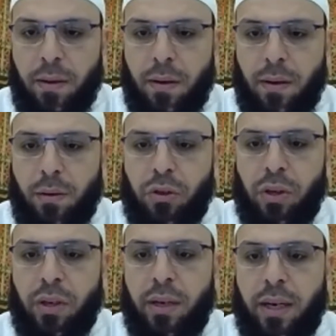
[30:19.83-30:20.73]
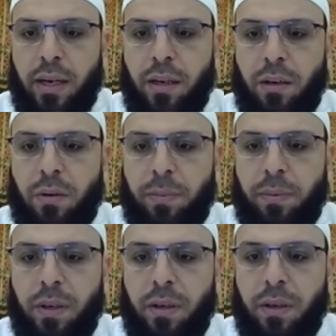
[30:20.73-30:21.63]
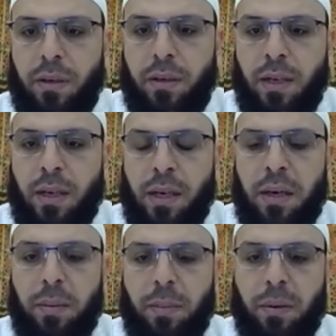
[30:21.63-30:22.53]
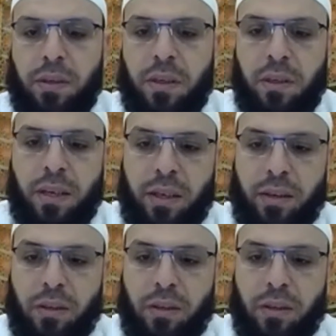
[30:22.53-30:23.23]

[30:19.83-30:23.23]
Hoshang, I need your opinion about sanitizer,